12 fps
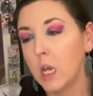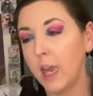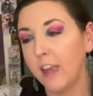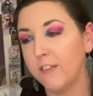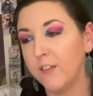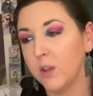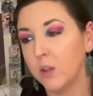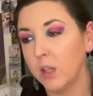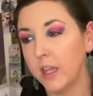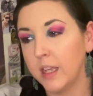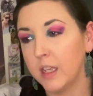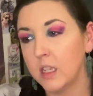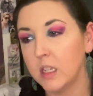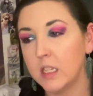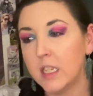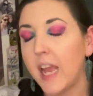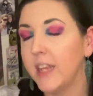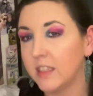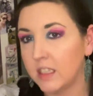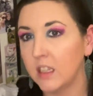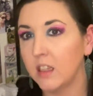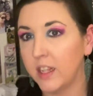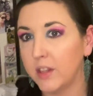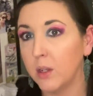I feel like tends to
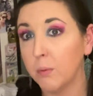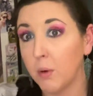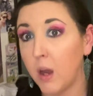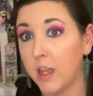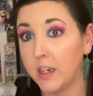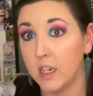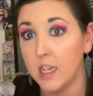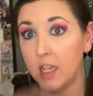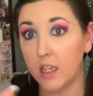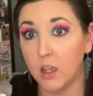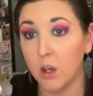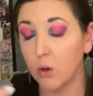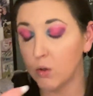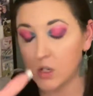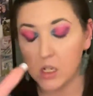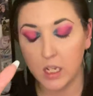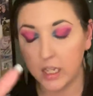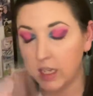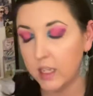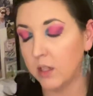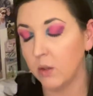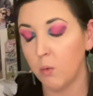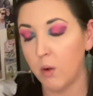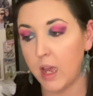let their pride and ego get in
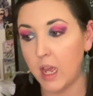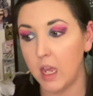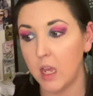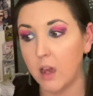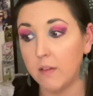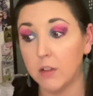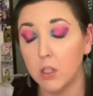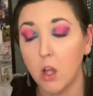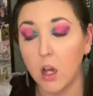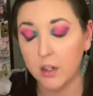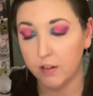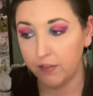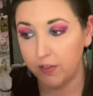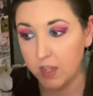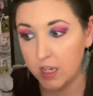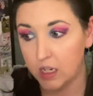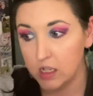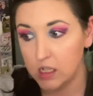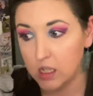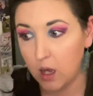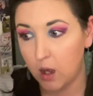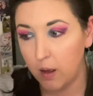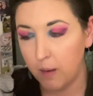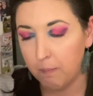the way of a lot of things
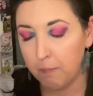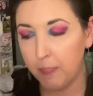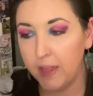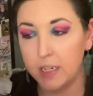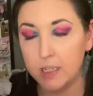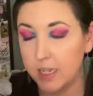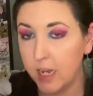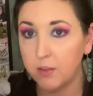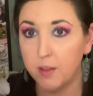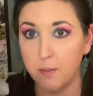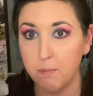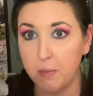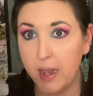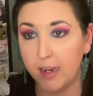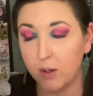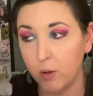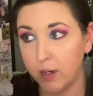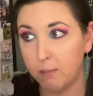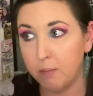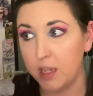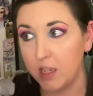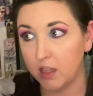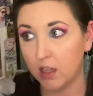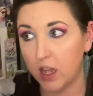um, and it's held them back quite a
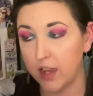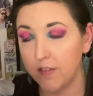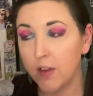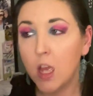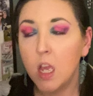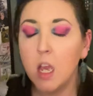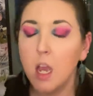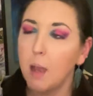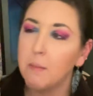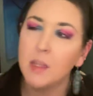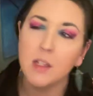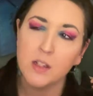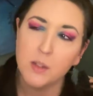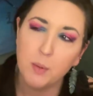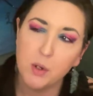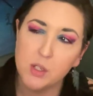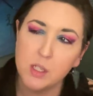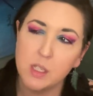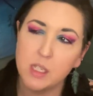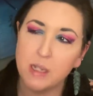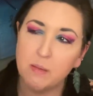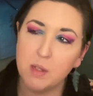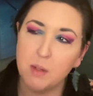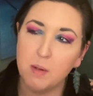bit in life i mean this person
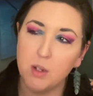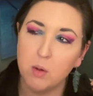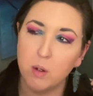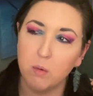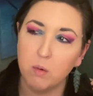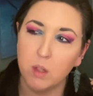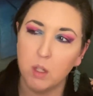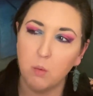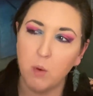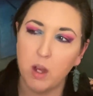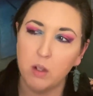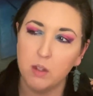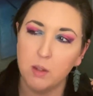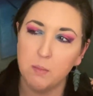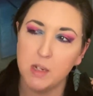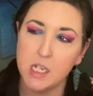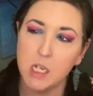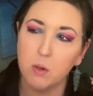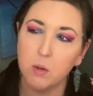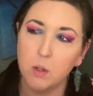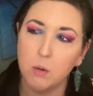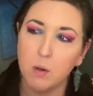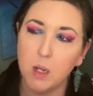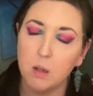seems to be doing really well in the
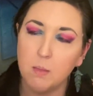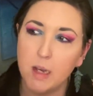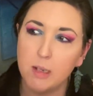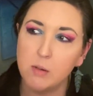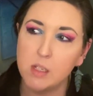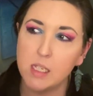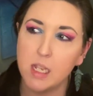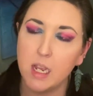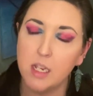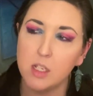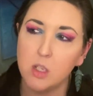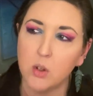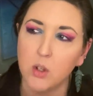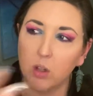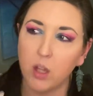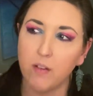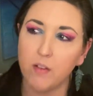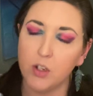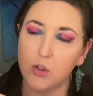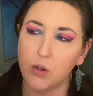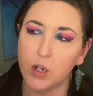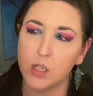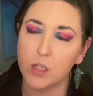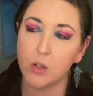material realm i would say so your love
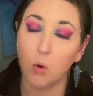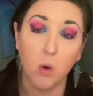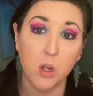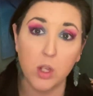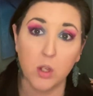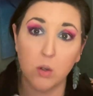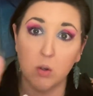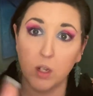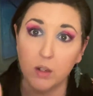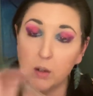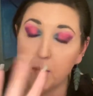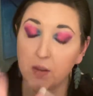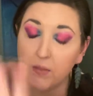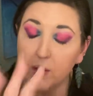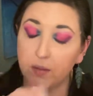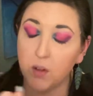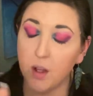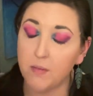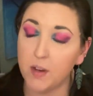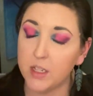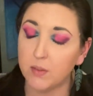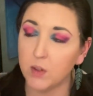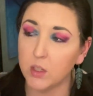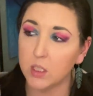interest or you it could be flip-flop
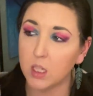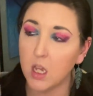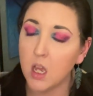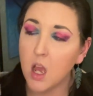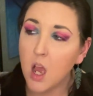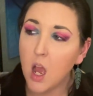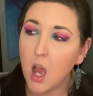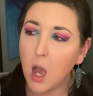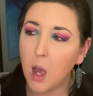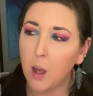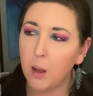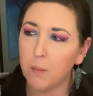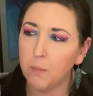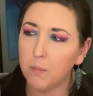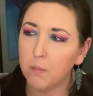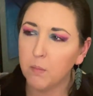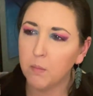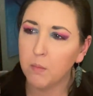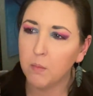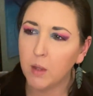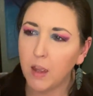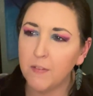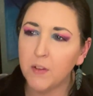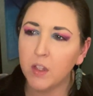vice versa um,
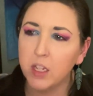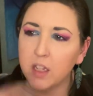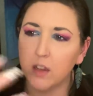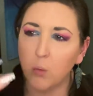i feel like